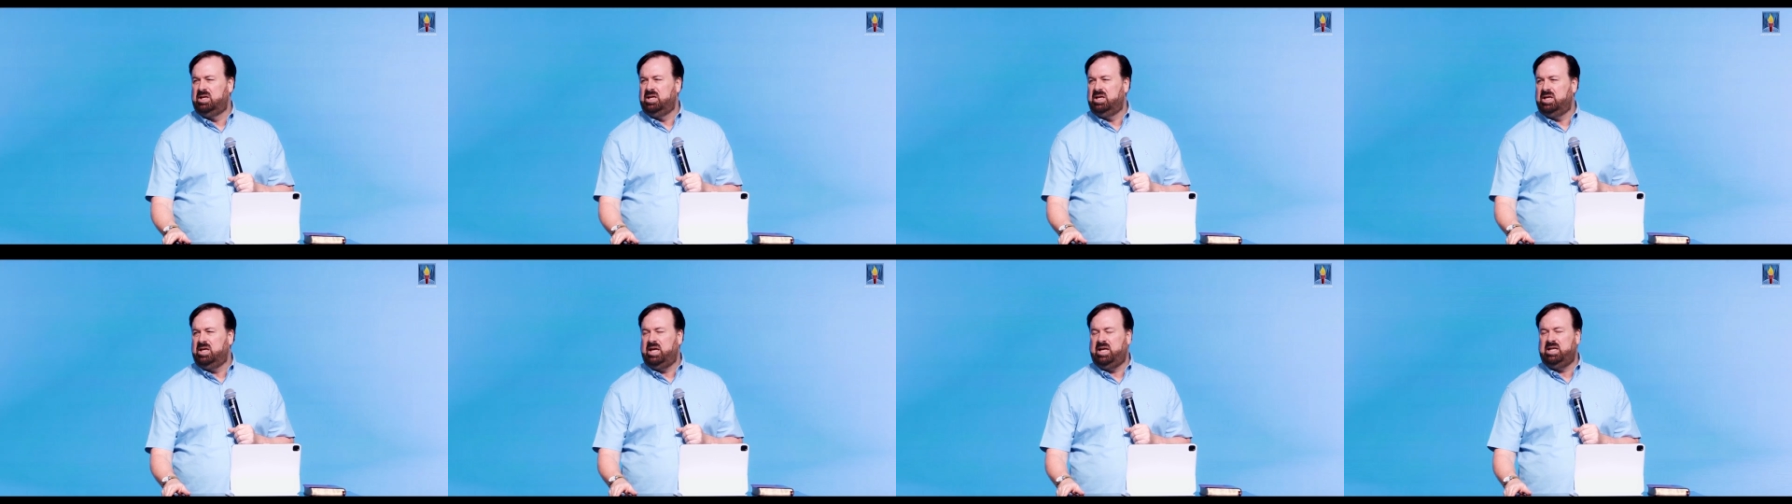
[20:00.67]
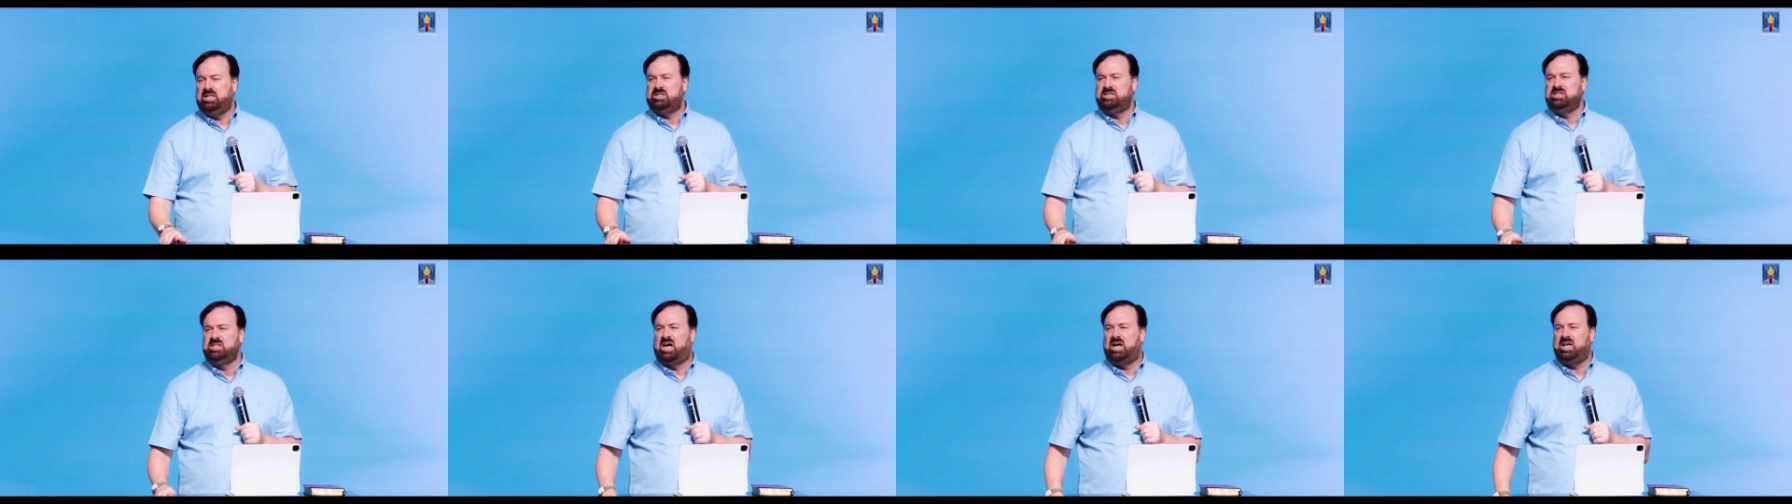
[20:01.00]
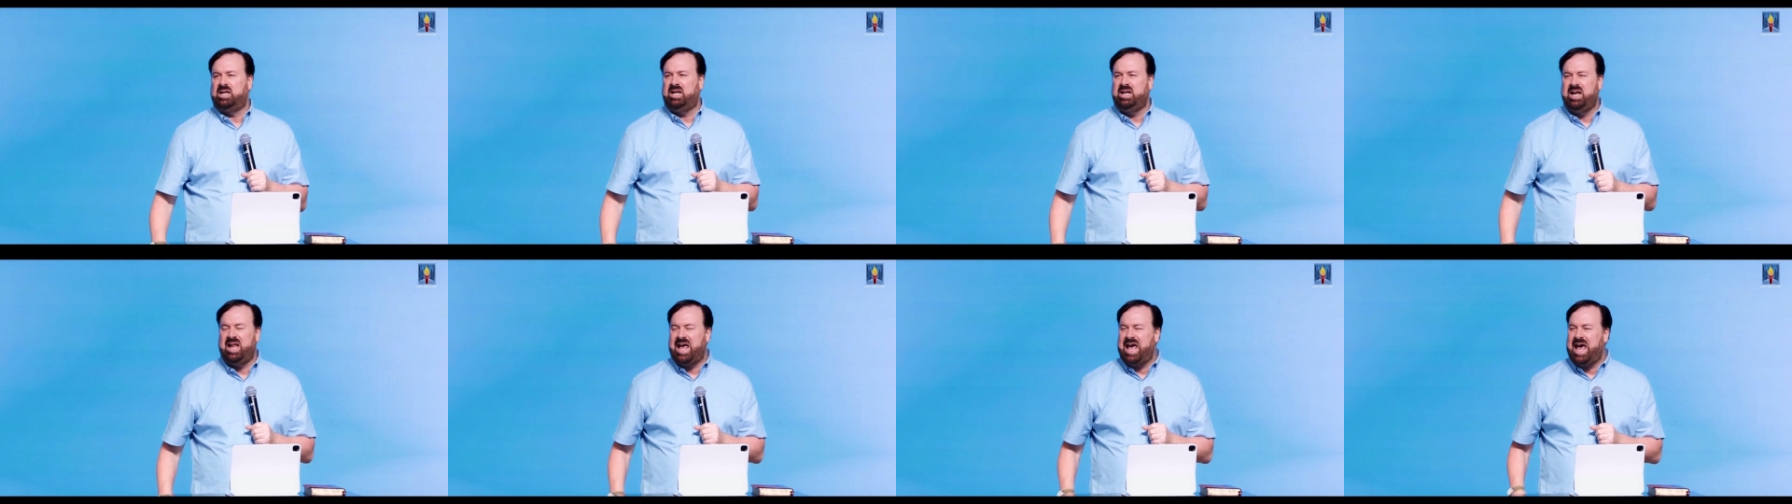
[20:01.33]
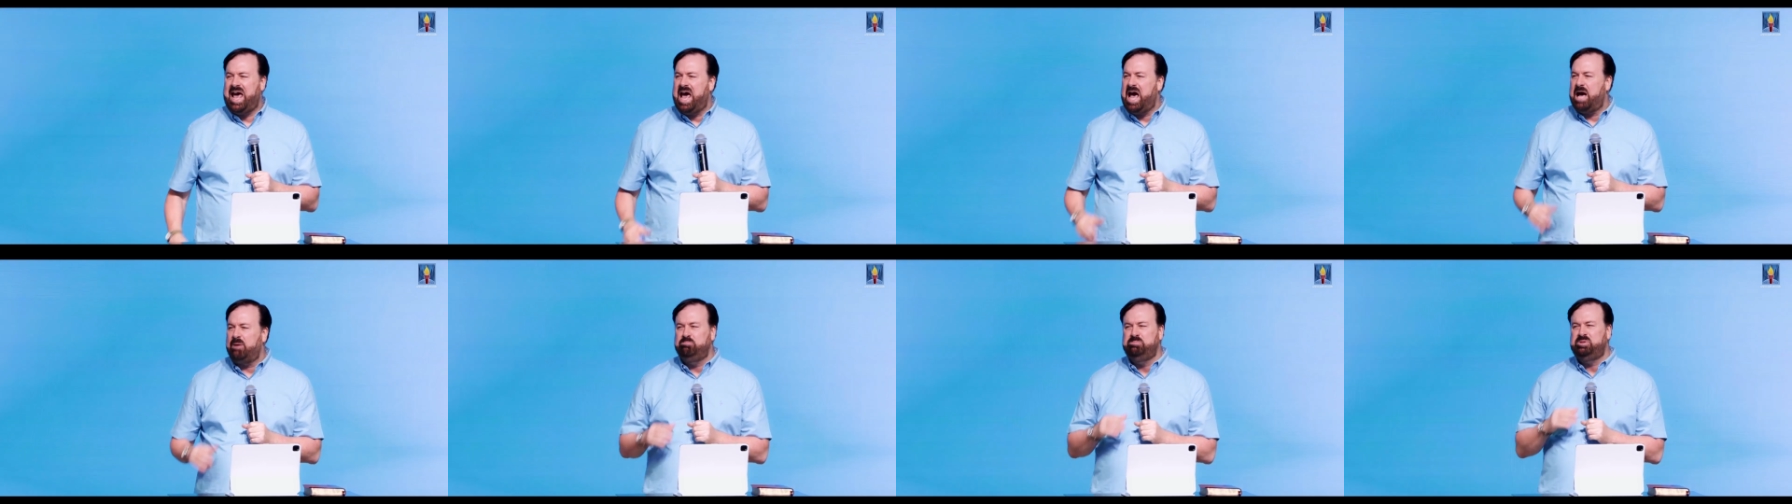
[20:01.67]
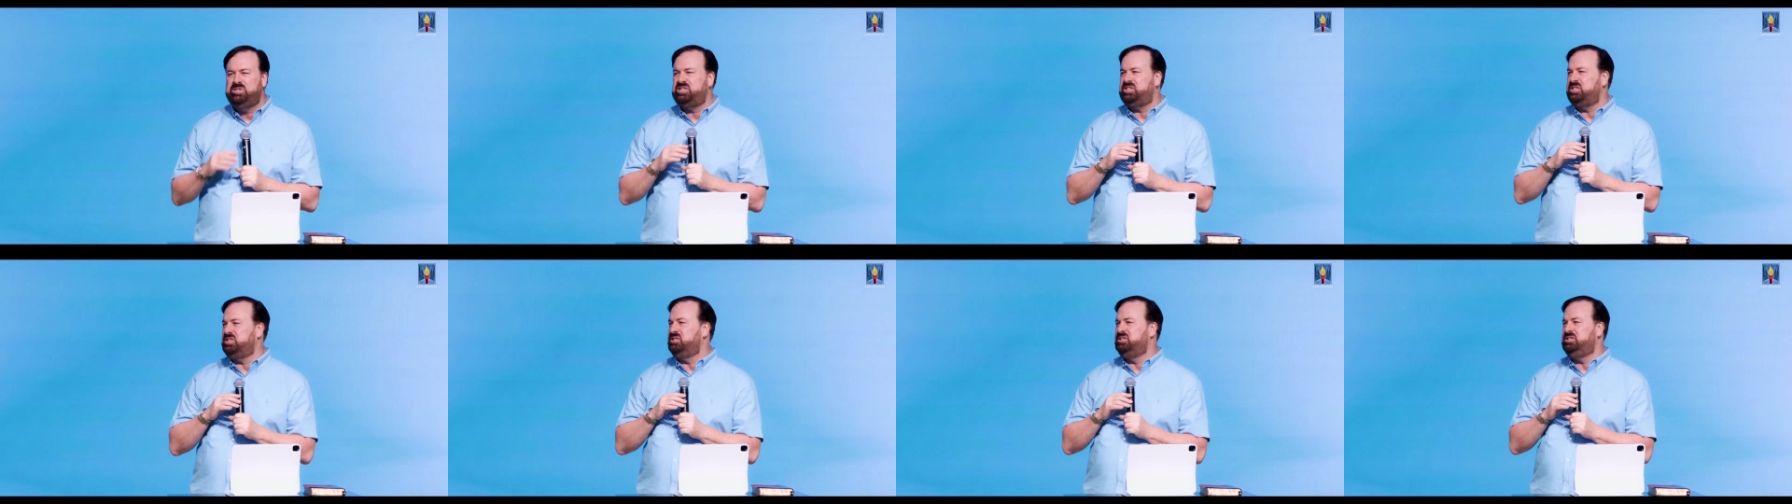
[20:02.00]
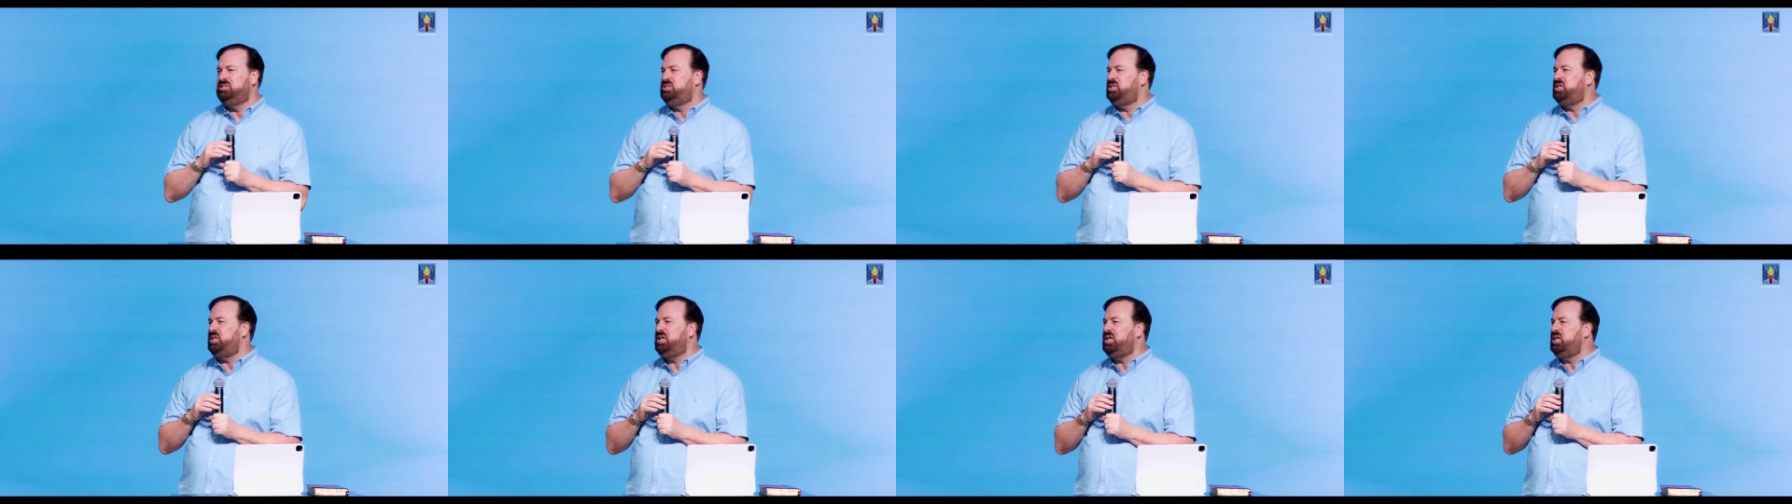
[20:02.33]
He's not an
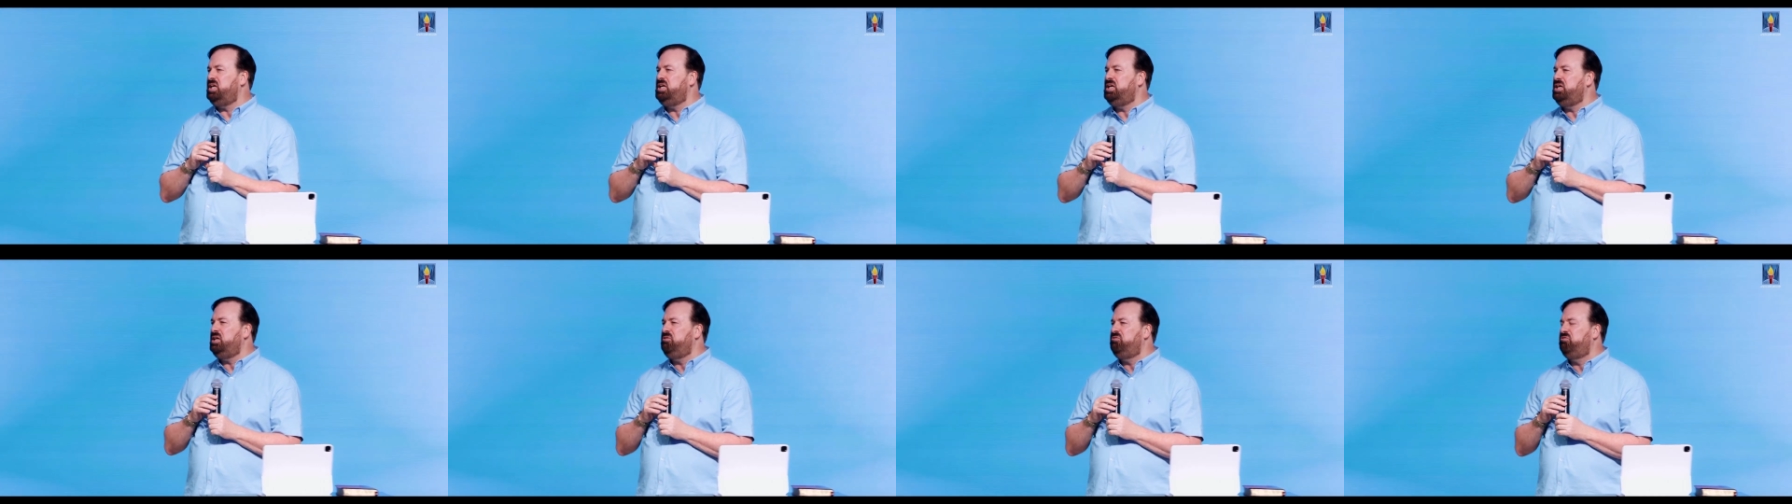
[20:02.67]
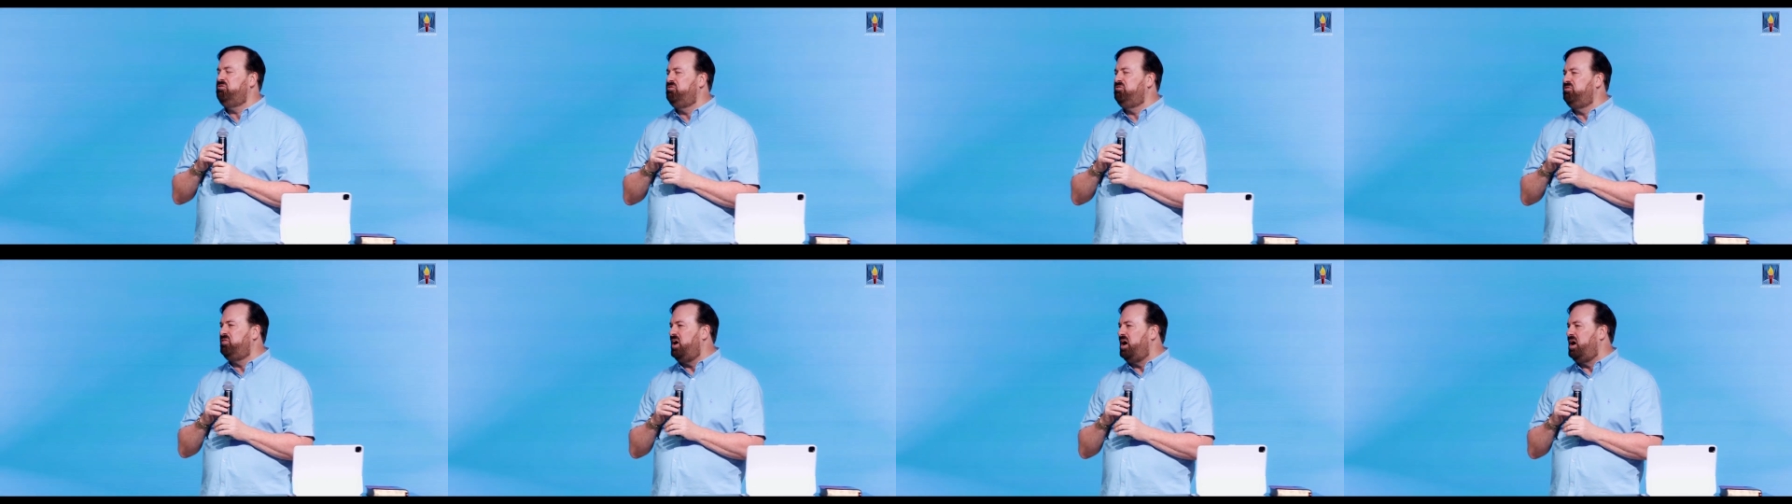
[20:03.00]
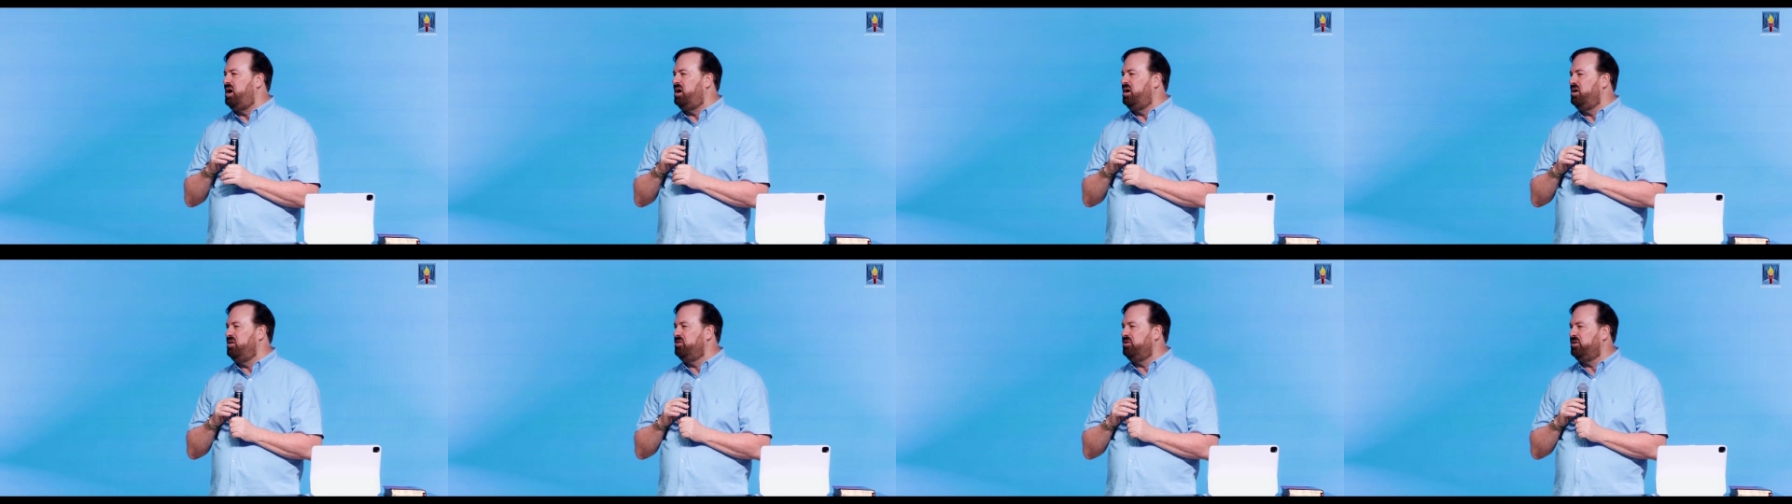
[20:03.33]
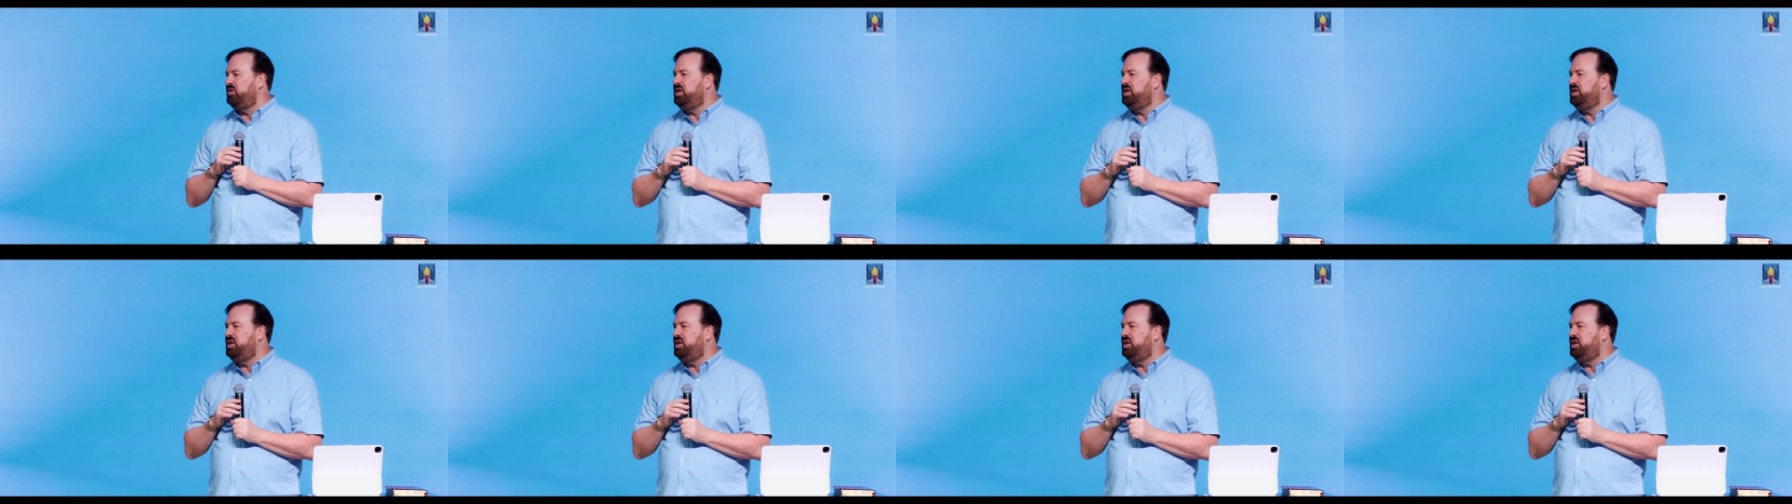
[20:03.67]
absentee father.